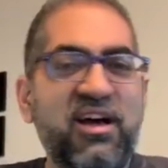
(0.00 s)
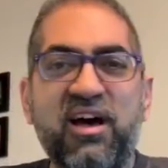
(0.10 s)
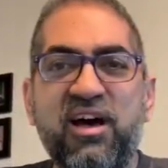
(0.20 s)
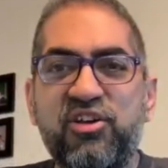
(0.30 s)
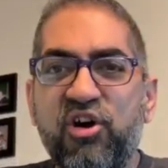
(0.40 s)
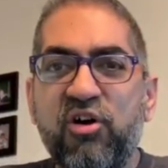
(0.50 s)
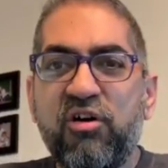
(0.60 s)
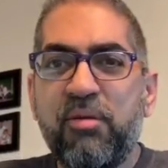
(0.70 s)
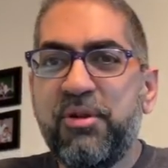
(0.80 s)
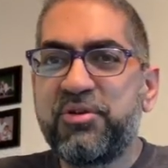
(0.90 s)

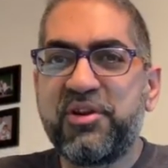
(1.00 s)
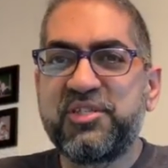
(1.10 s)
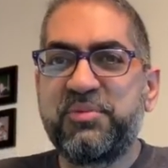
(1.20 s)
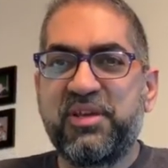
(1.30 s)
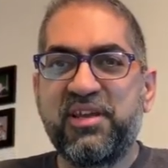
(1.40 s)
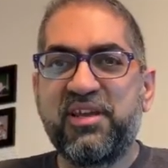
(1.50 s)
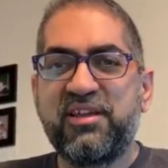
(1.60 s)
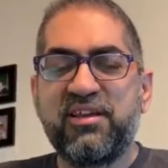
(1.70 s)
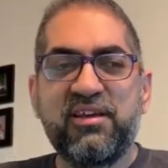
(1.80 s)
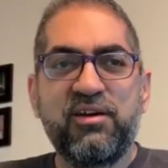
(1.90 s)
no, I'm not doing any
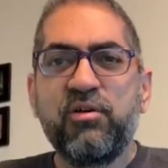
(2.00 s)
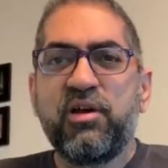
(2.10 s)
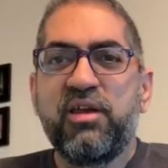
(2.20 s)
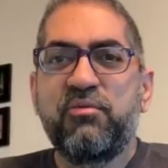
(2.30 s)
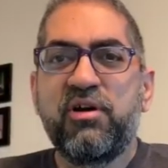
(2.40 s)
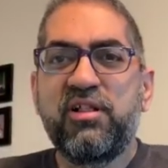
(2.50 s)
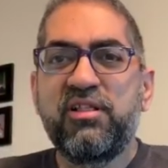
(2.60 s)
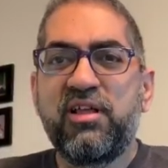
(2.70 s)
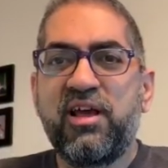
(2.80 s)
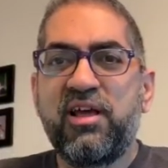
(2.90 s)
speaking. Okay,
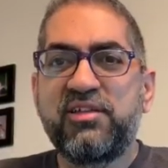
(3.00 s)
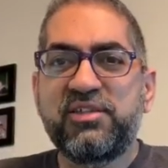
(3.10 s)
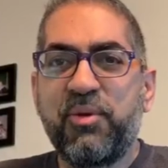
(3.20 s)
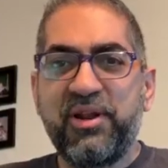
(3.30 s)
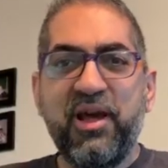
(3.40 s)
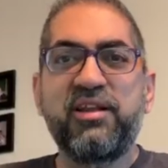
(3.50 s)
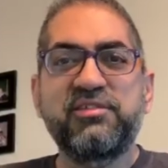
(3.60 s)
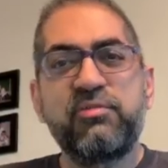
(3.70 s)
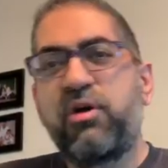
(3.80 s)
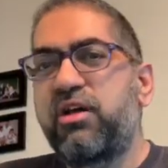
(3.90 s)
well, I say, why not?
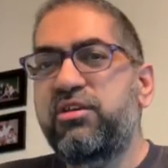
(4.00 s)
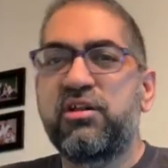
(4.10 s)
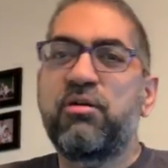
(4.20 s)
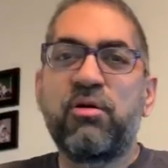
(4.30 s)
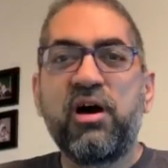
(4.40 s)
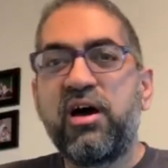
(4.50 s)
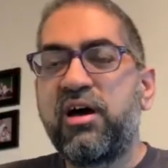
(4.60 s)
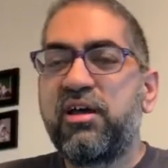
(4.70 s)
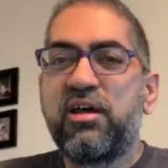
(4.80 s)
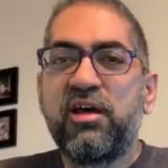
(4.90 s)
I say, well,
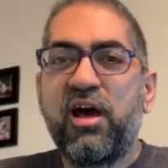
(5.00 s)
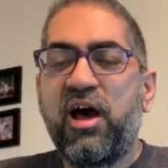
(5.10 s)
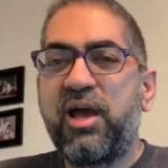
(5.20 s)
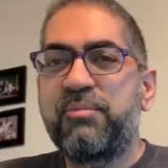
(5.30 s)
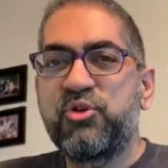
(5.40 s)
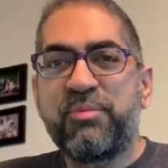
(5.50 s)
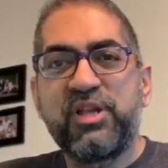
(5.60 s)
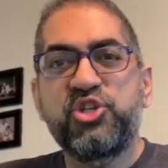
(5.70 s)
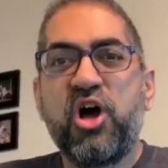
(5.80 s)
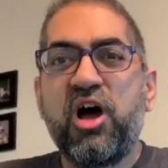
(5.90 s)
I'm new at
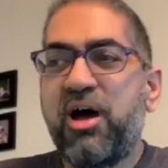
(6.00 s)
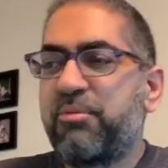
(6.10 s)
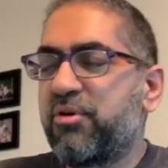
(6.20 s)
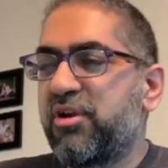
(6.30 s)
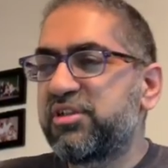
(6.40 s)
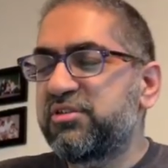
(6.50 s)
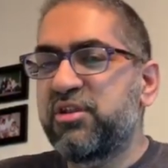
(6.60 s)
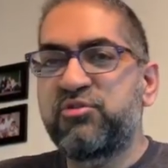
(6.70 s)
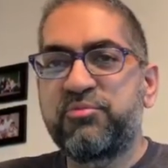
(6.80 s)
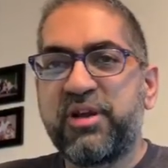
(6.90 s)
my job, or I'm
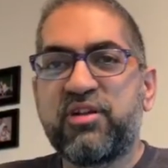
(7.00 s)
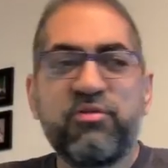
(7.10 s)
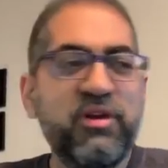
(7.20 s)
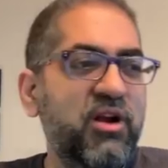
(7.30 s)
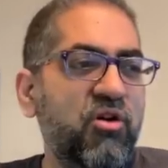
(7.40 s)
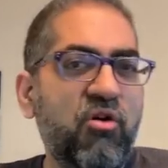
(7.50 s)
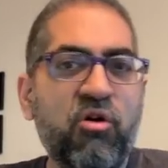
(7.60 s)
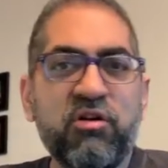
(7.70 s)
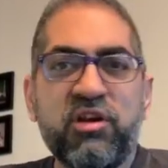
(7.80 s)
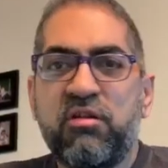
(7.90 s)
new at my career,
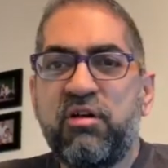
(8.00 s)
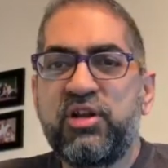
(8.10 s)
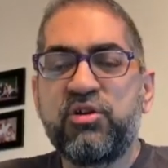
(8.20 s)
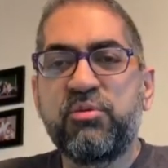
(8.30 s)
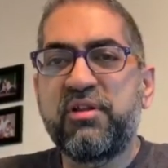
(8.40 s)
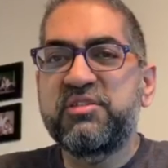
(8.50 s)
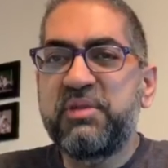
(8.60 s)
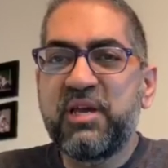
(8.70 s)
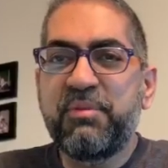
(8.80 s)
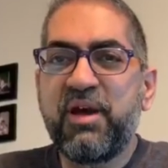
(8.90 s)
or, I don't know what I'd
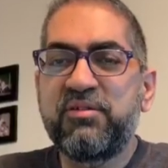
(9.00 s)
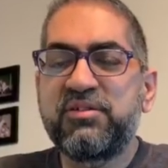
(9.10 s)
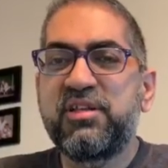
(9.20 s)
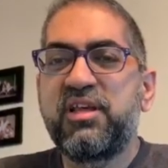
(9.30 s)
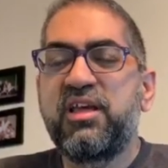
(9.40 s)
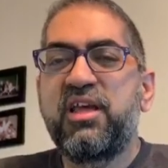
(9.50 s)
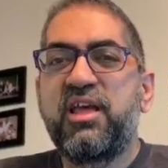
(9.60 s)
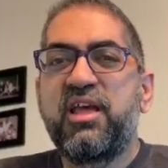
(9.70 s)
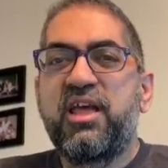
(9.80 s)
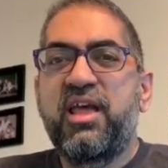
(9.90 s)
speak about.
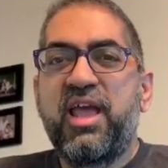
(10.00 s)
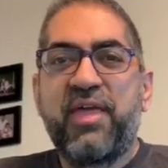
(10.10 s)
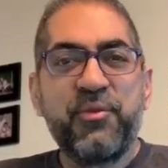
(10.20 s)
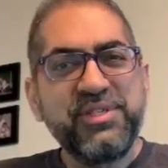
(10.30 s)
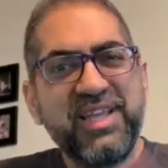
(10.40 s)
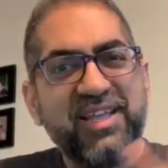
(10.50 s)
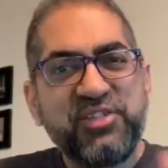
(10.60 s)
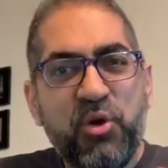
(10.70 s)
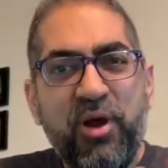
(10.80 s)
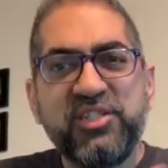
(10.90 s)
And the reason I ask
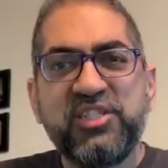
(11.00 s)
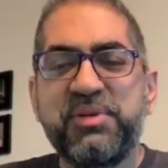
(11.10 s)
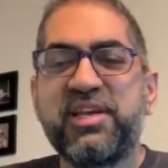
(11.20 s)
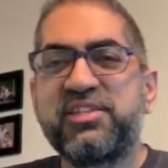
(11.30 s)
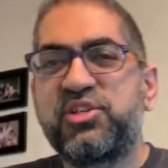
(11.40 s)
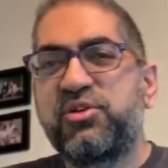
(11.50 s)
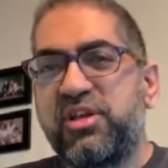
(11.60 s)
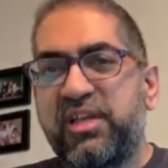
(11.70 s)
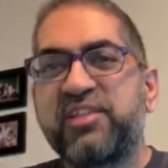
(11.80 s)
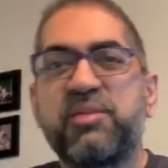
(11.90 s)
the question is because,
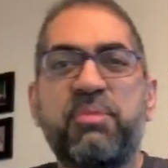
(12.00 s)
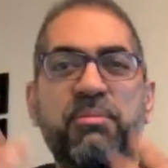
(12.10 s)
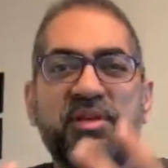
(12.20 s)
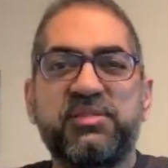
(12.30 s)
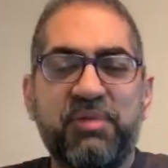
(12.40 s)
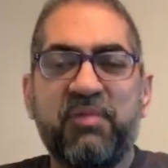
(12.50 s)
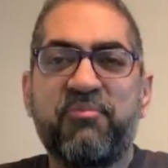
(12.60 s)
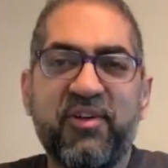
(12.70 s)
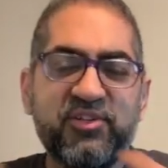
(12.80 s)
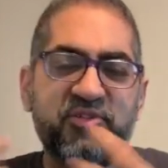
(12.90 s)
as a
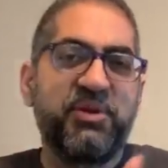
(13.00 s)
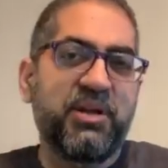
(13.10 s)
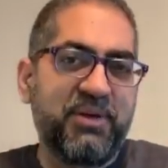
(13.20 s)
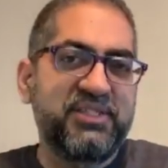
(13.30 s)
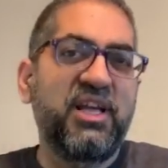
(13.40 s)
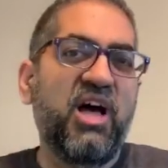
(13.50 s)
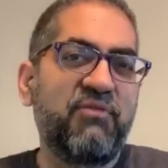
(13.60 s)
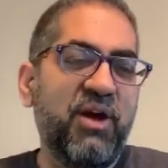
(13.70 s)
professional speaker myself,